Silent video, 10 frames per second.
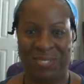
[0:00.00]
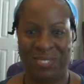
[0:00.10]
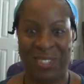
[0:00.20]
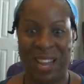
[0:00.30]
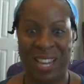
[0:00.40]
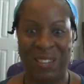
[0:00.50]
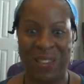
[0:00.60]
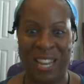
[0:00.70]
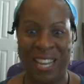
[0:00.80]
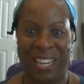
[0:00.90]
So how you
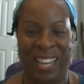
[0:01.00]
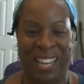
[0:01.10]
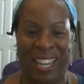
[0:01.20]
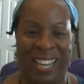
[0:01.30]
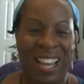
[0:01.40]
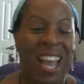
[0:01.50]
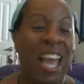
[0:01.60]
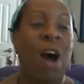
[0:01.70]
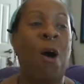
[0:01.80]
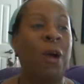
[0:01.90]
feeling?
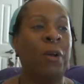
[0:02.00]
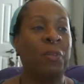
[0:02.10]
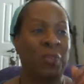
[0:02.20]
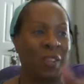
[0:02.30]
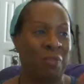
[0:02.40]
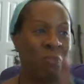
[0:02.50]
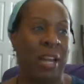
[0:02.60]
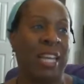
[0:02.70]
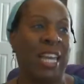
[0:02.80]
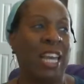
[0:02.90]
Or
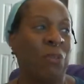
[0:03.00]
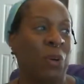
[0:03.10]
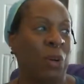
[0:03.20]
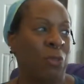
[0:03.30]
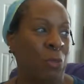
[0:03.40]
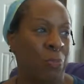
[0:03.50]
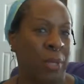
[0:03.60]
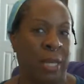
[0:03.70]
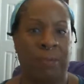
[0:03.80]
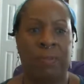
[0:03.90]
my keyword will
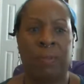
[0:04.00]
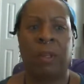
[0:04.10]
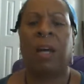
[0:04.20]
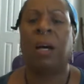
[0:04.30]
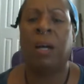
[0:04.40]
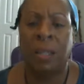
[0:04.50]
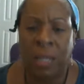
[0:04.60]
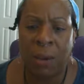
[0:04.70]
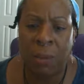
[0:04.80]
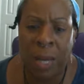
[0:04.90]
be, "Oh, is
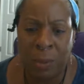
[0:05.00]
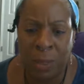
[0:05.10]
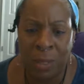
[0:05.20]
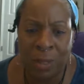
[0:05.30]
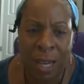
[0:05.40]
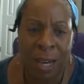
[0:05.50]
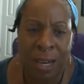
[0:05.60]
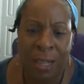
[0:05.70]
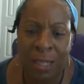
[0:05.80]
that why I'm so tired?